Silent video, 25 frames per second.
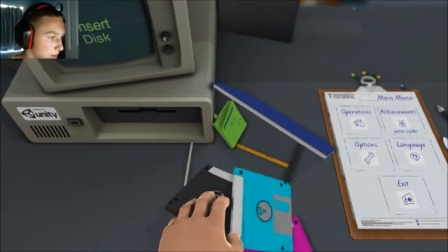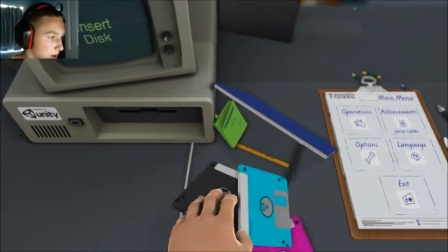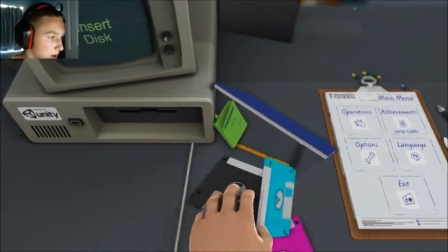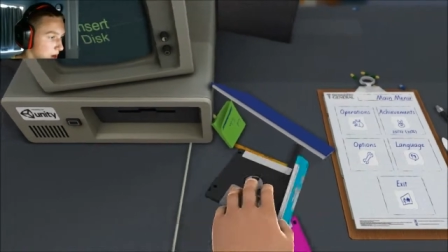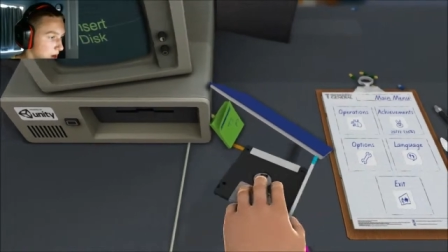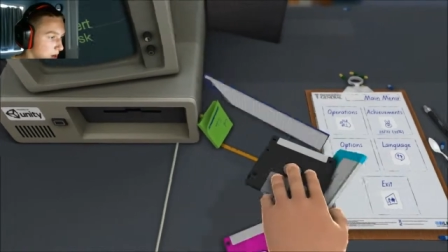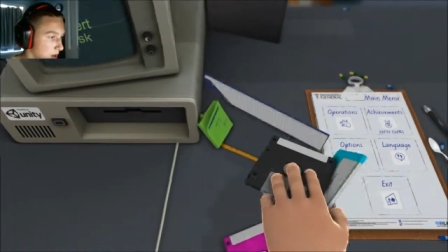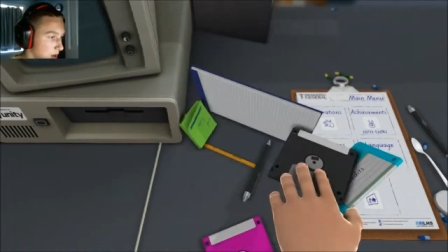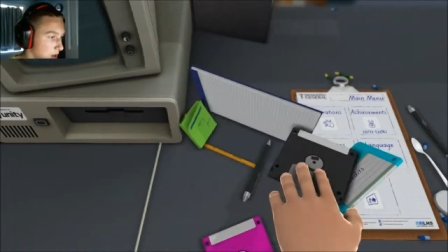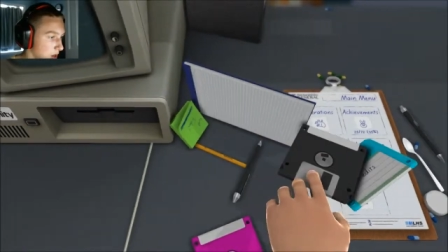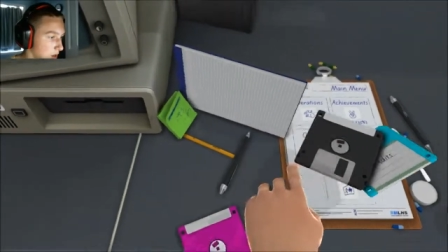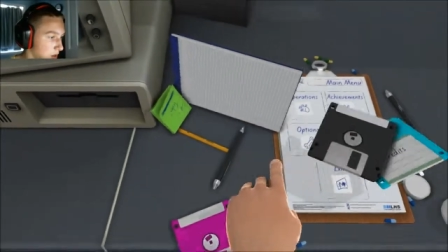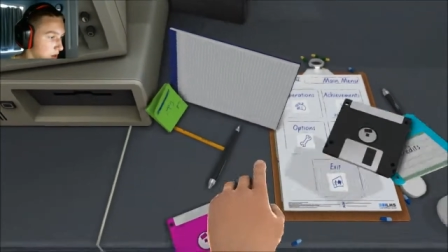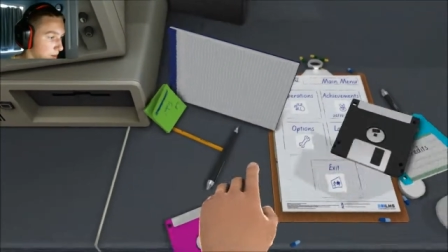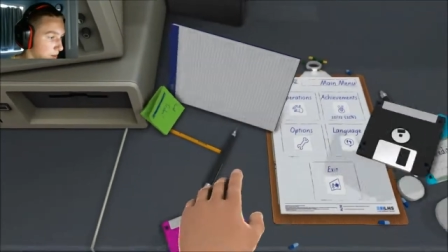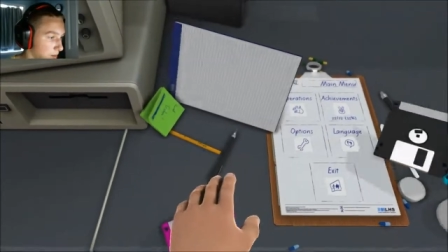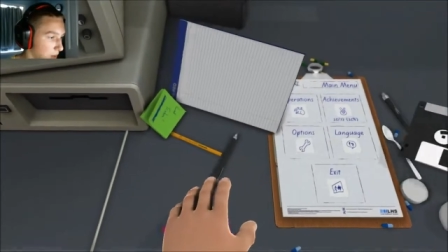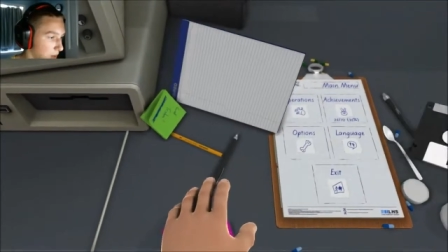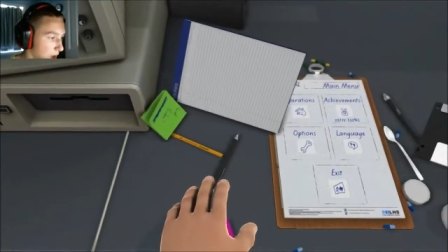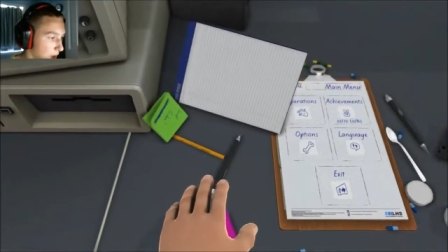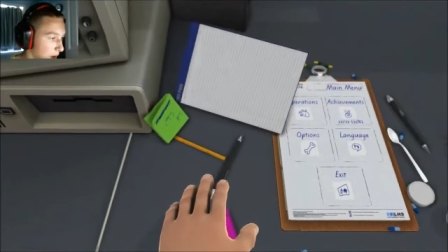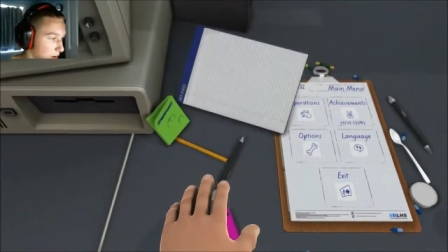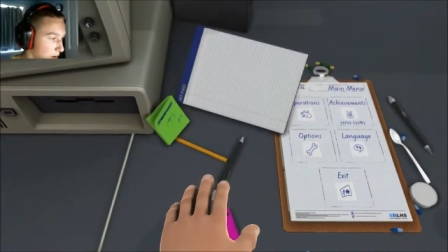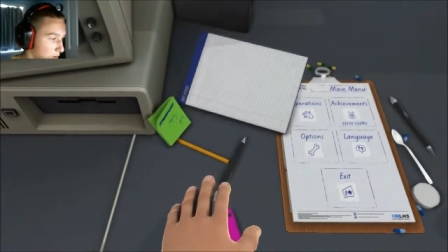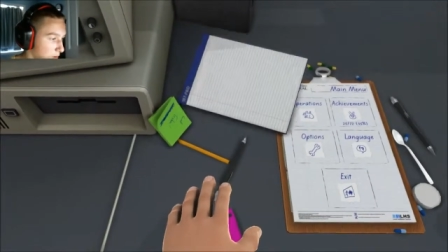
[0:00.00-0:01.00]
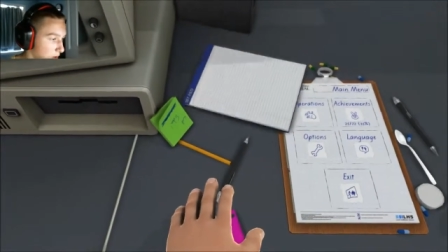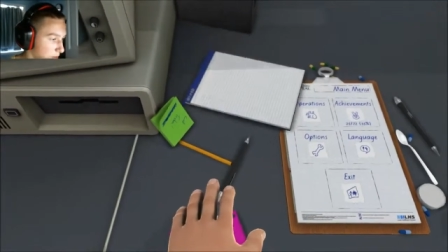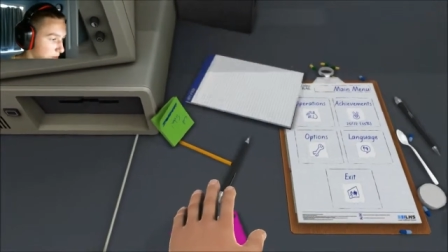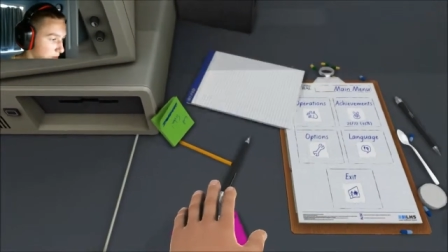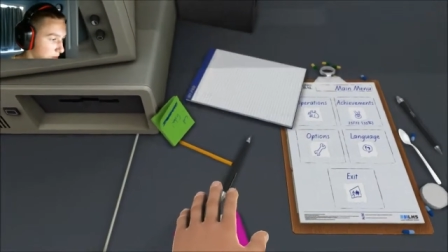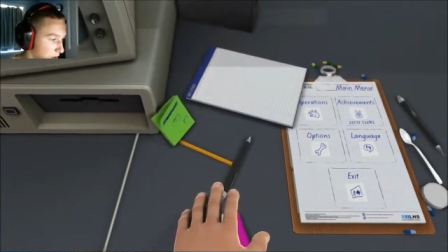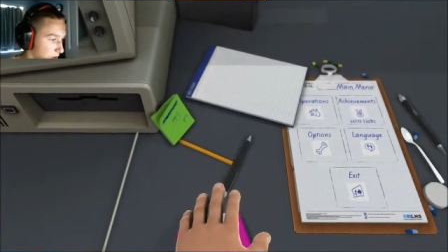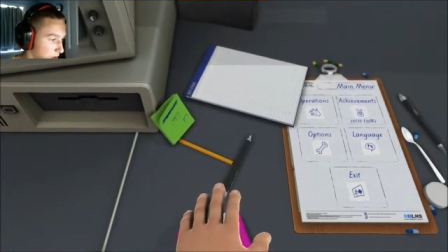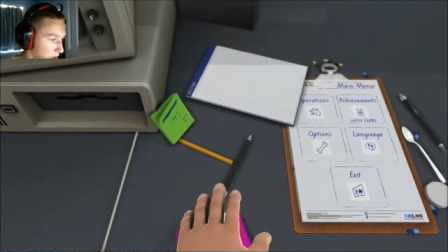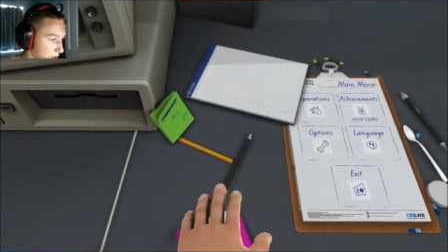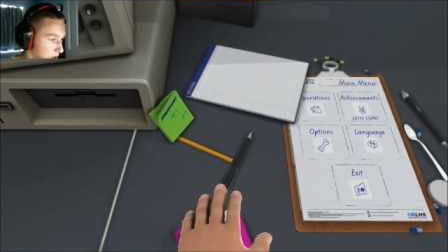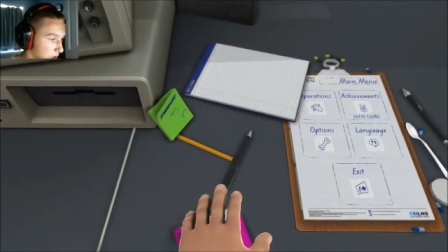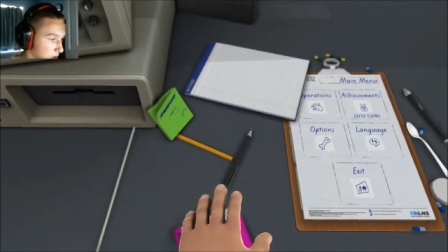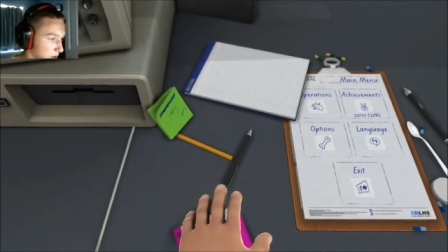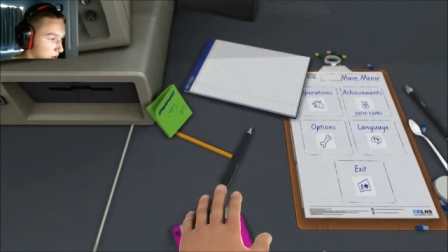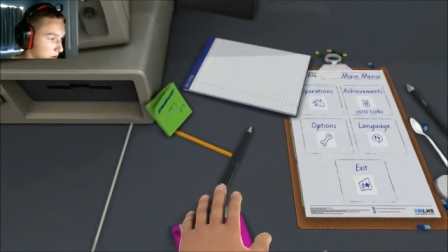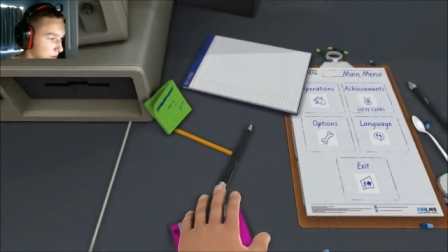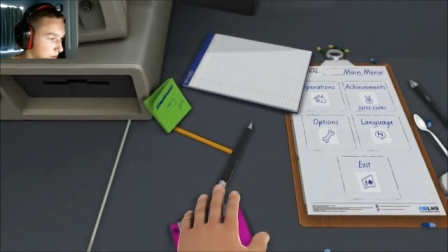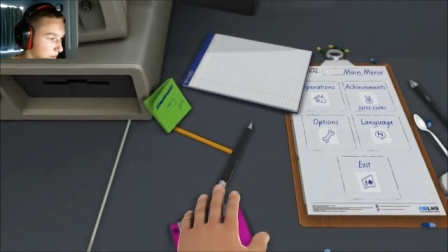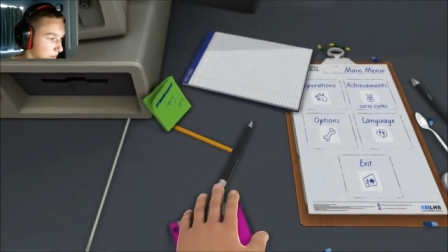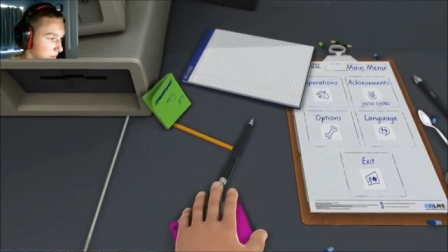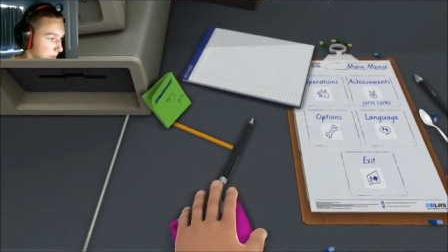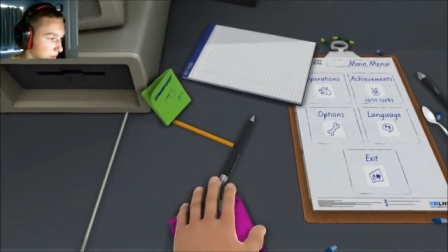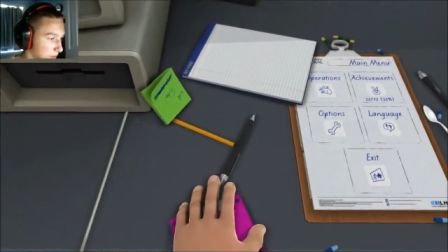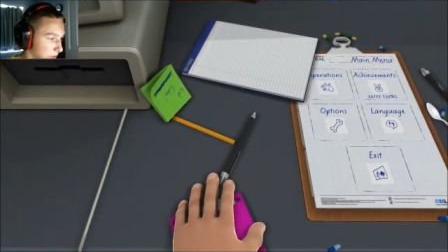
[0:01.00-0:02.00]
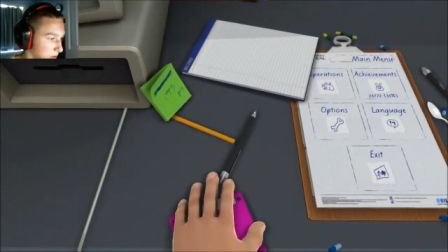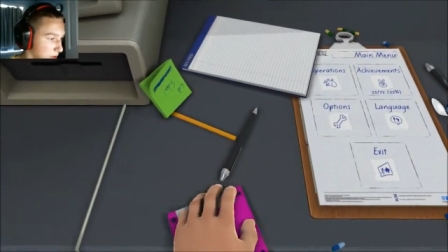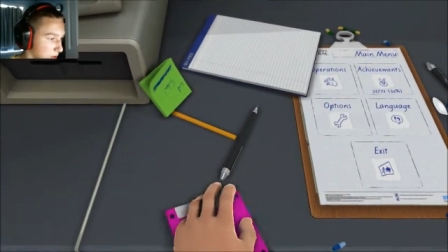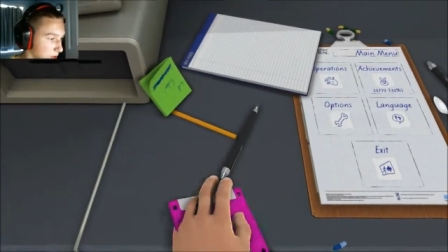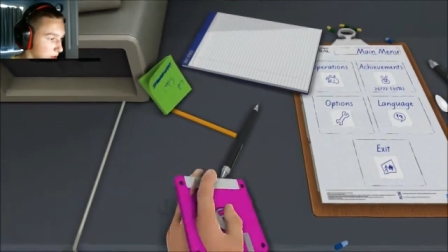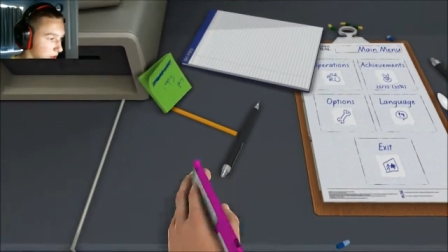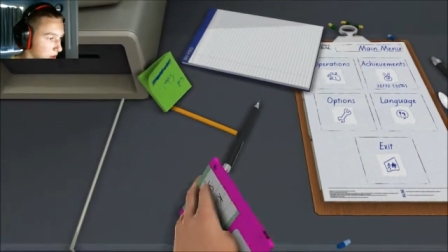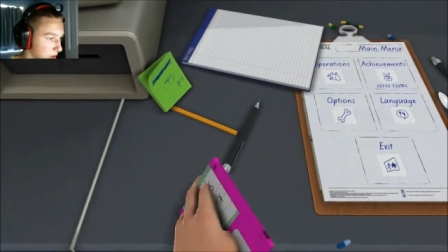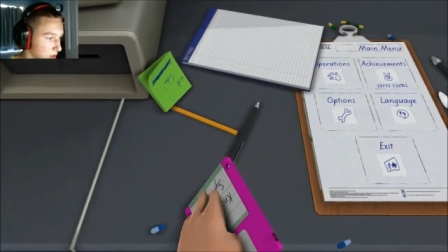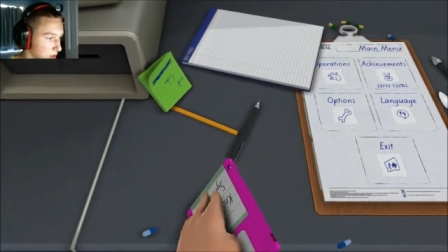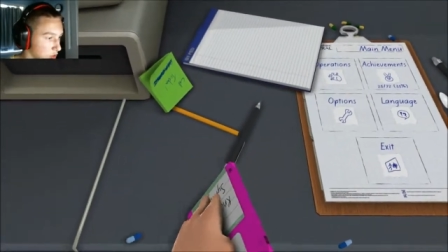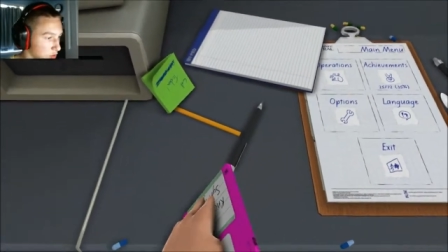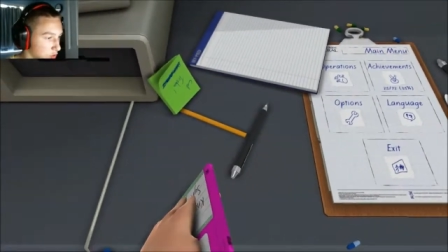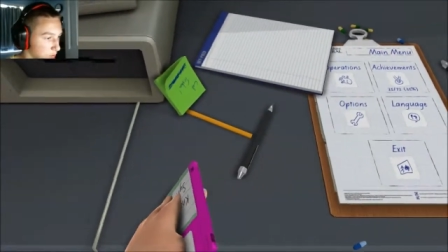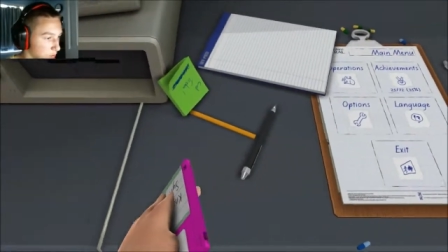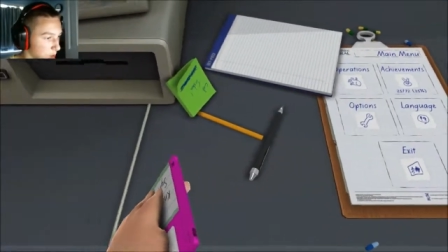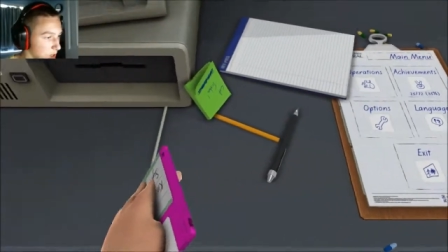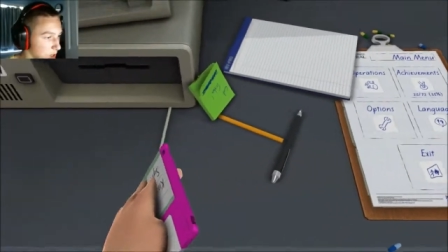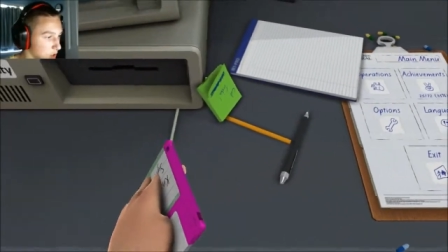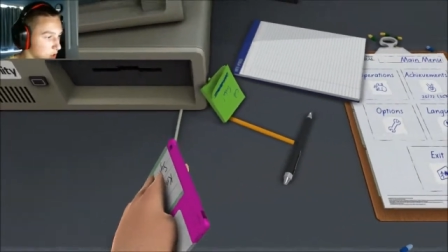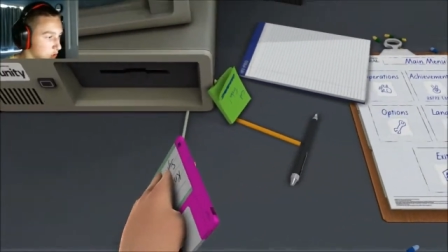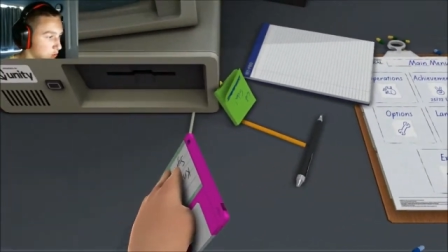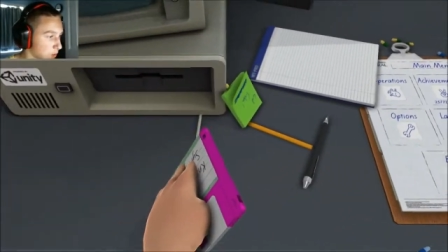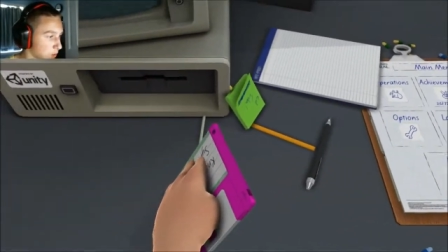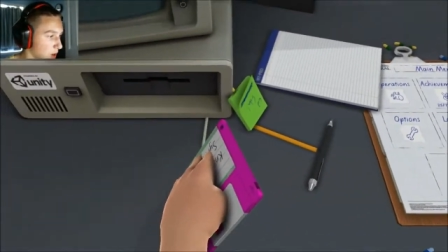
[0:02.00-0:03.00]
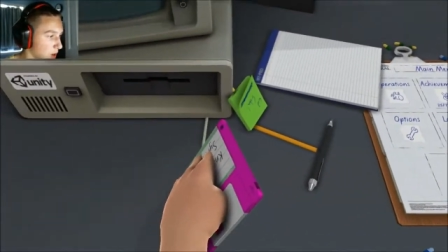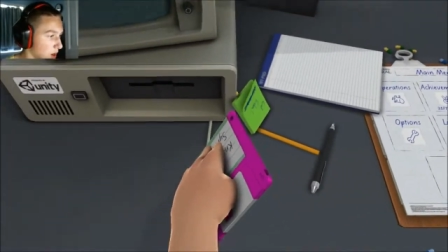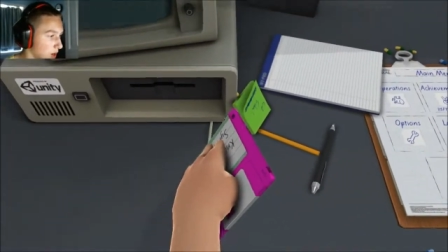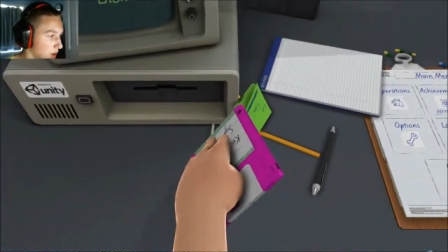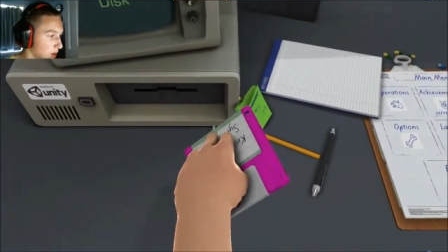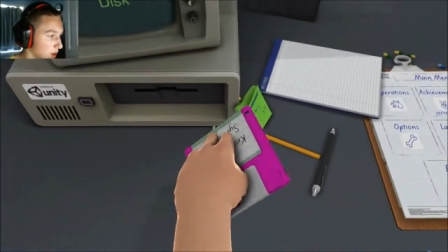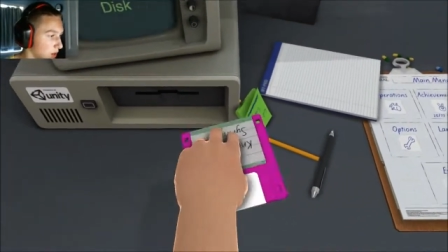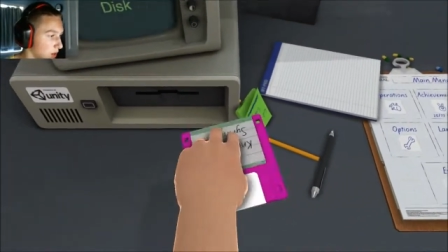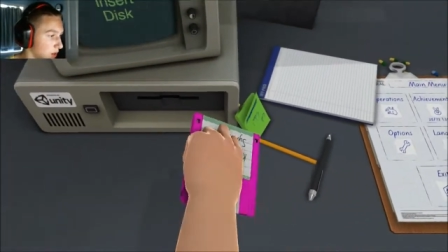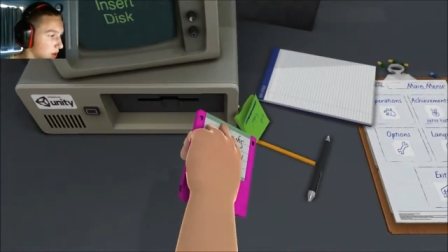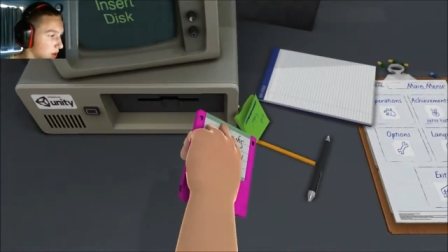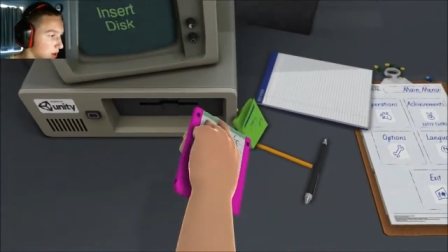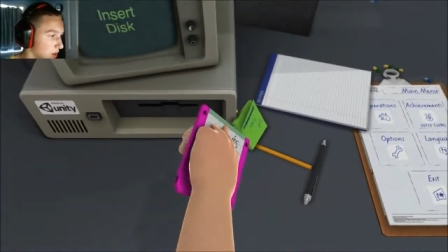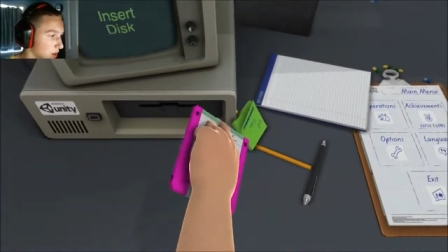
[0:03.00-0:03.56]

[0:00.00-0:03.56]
uh, not the black one, but the the uh, syringe one.